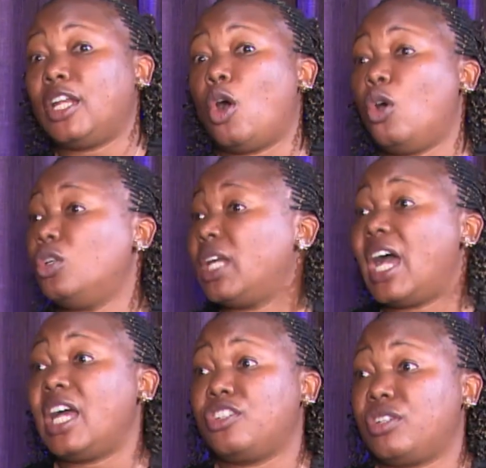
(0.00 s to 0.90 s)
Even an old
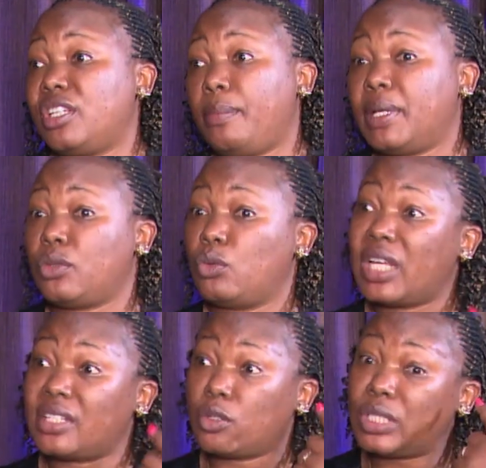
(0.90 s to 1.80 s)
100-year person
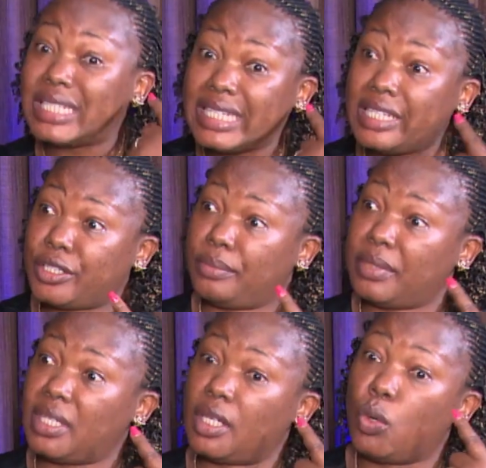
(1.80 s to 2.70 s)
who does not hear
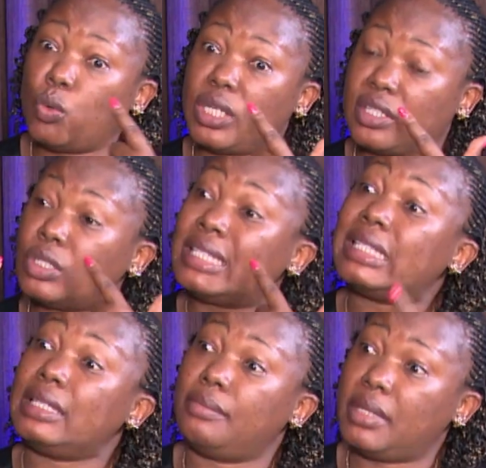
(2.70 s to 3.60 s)
me, who does not
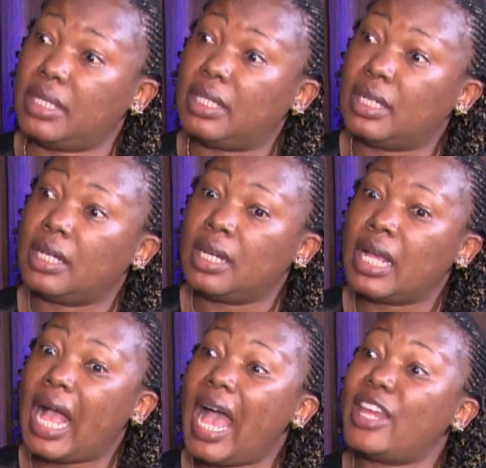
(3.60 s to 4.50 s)
see me,
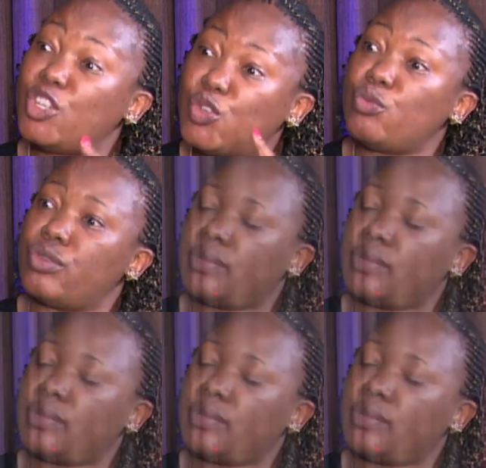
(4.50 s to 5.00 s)
I do